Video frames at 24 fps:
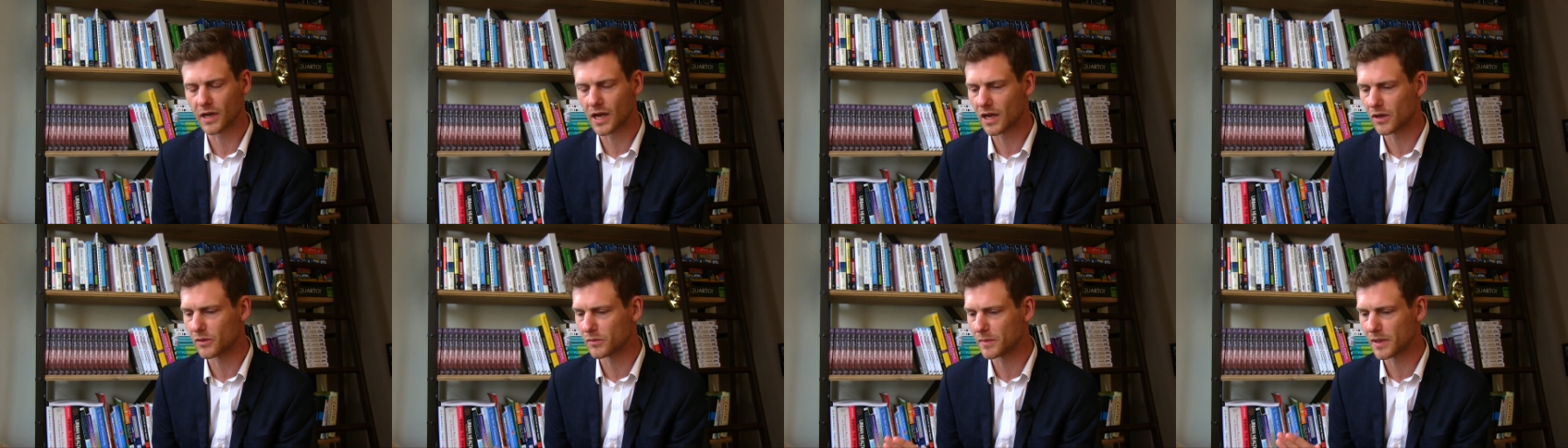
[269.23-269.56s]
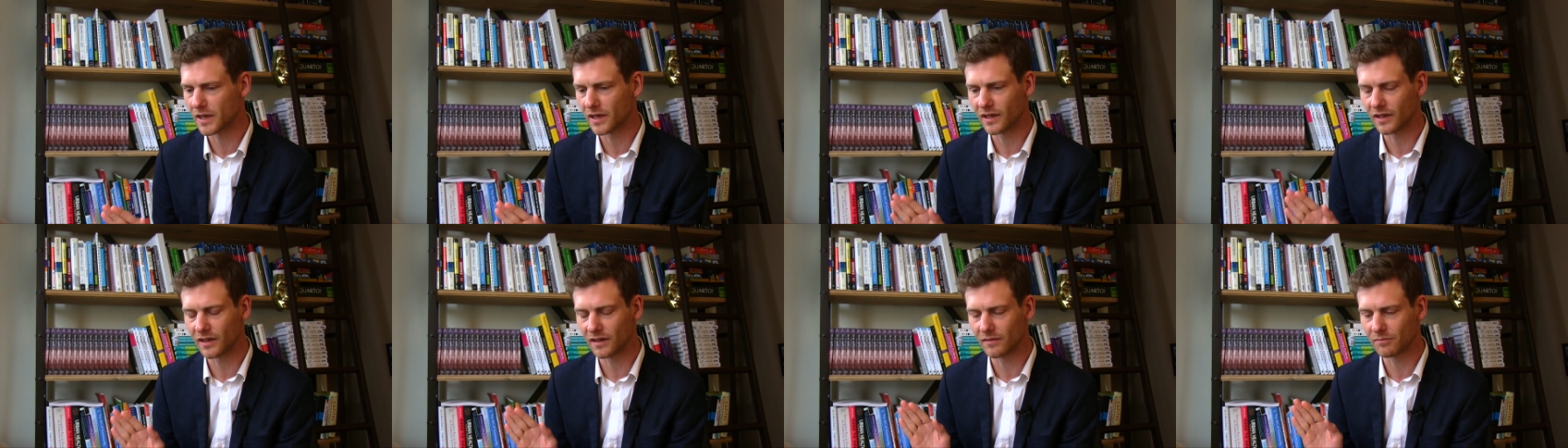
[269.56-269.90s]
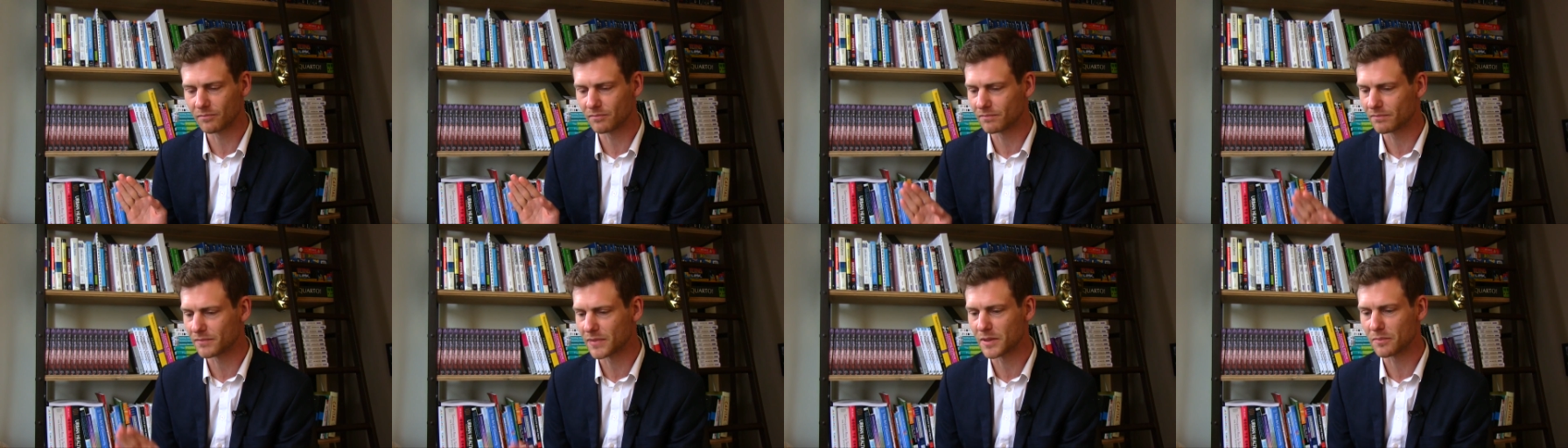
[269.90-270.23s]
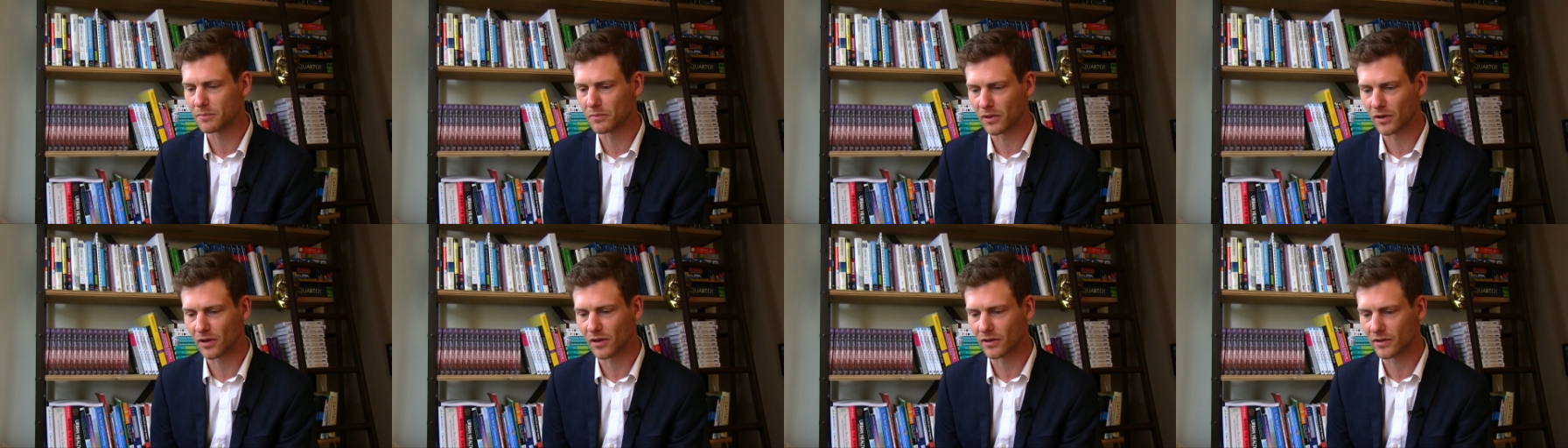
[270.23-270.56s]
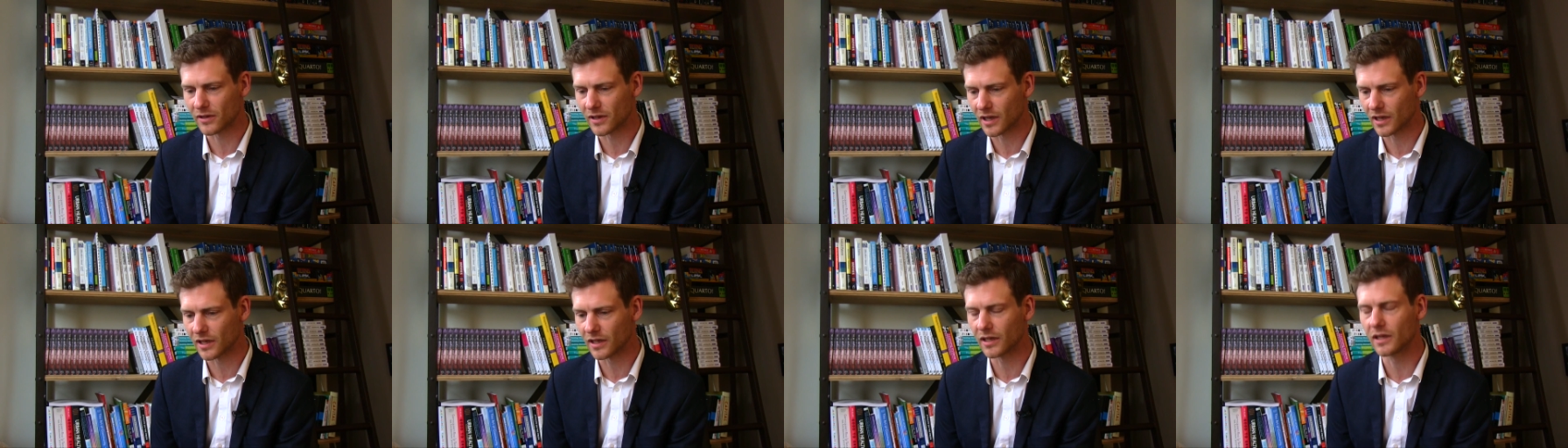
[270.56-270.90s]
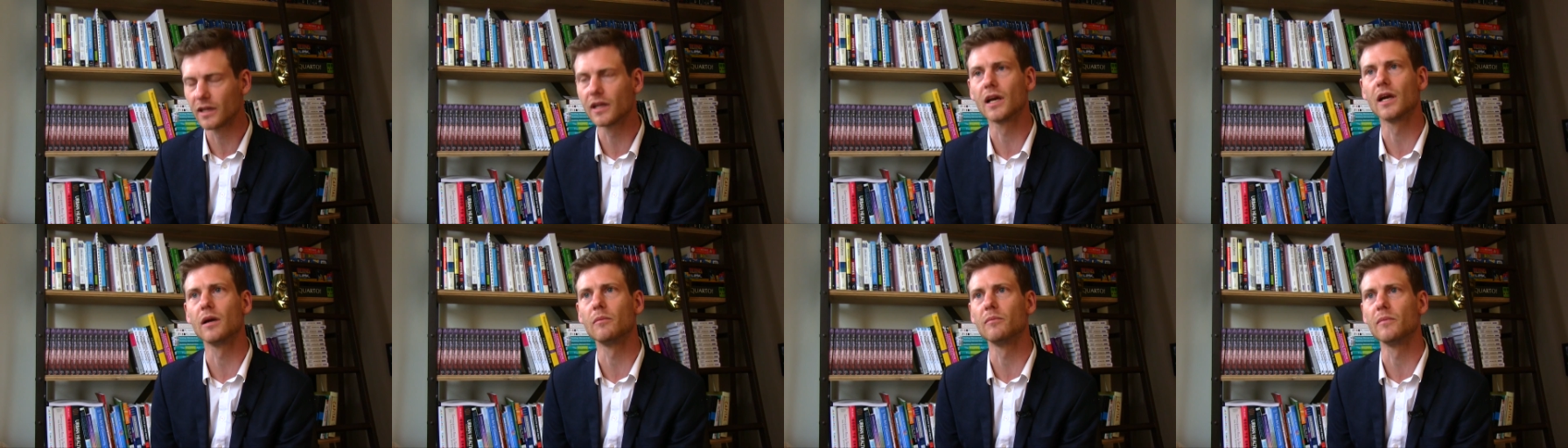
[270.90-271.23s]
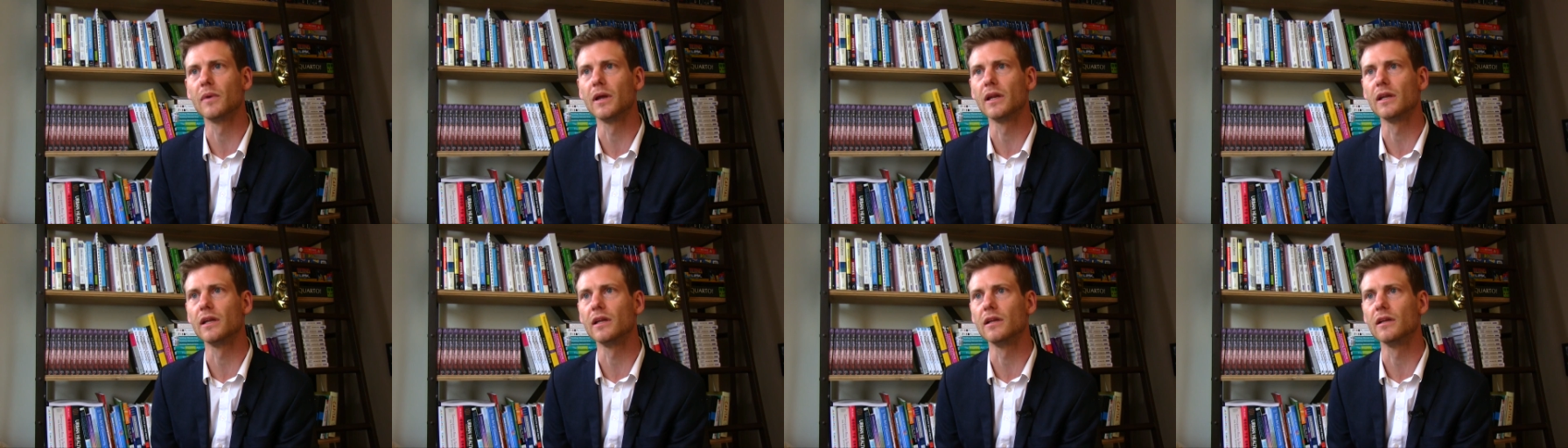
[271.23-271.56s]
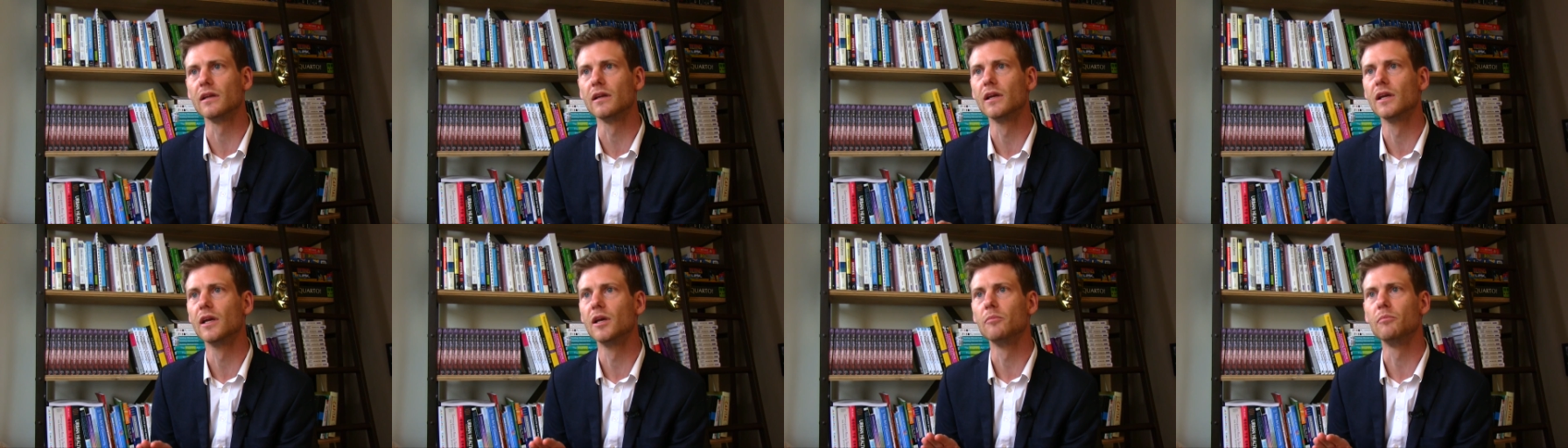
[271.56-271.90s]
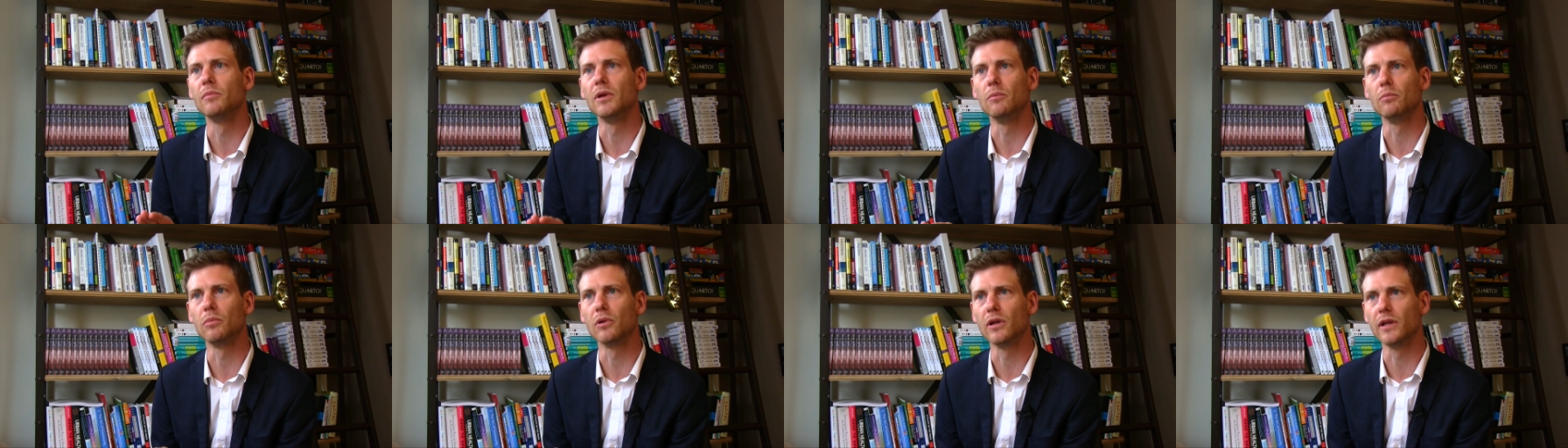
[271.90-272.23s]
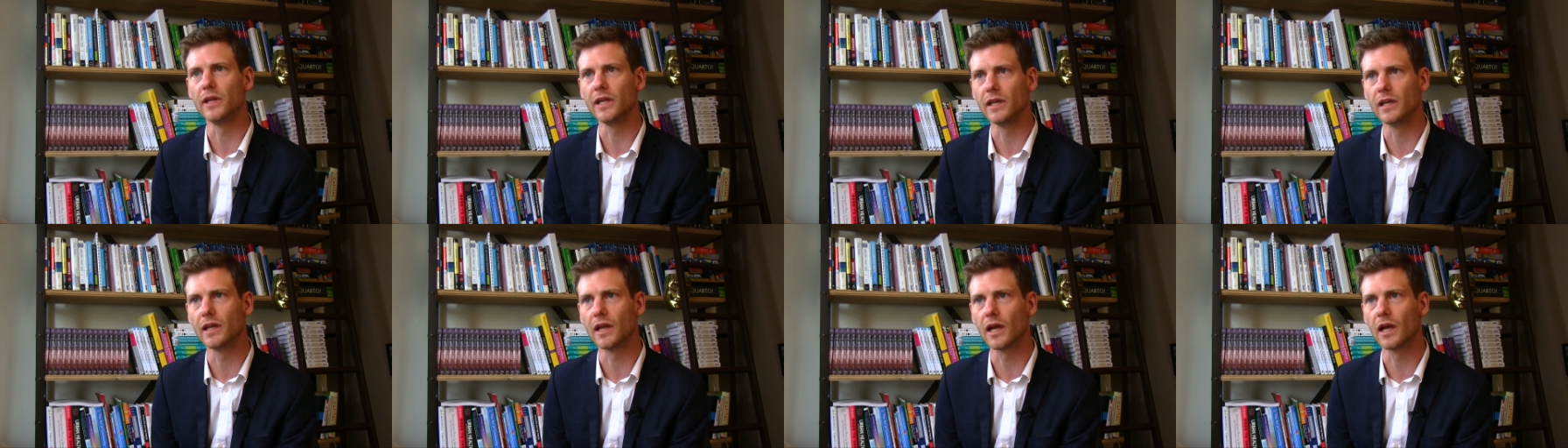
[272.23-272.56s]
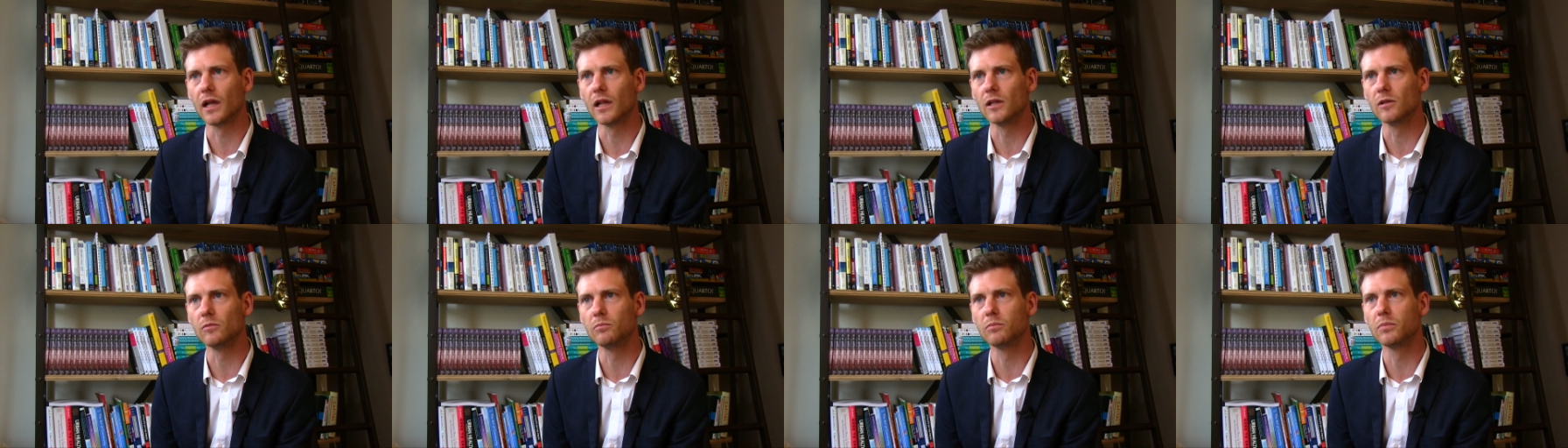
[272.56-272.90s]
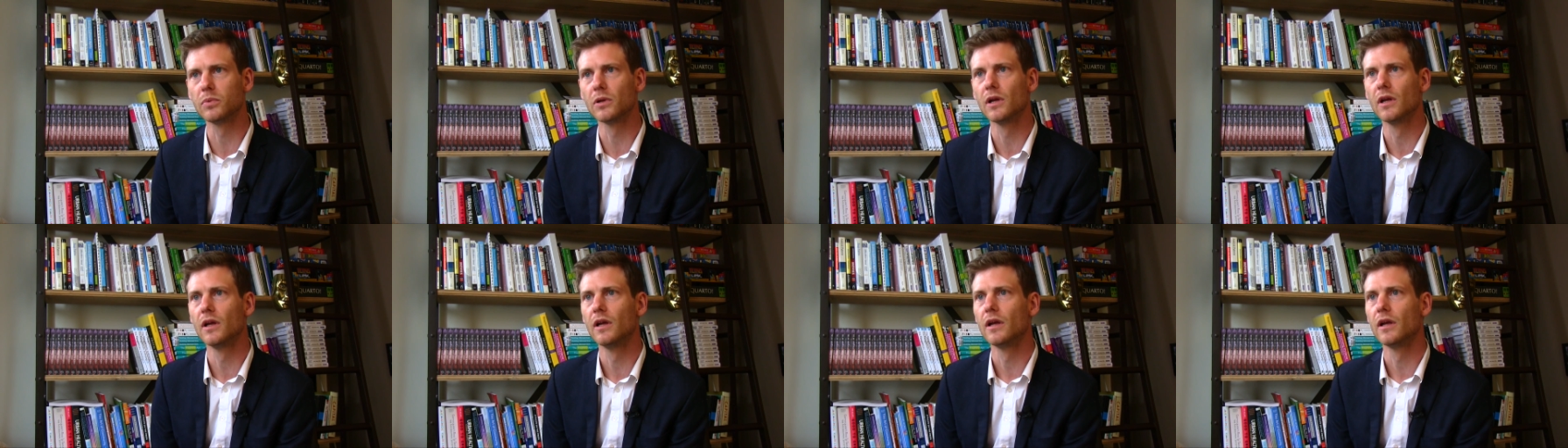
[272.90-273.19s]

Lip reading: how many people are dying, how many people need help,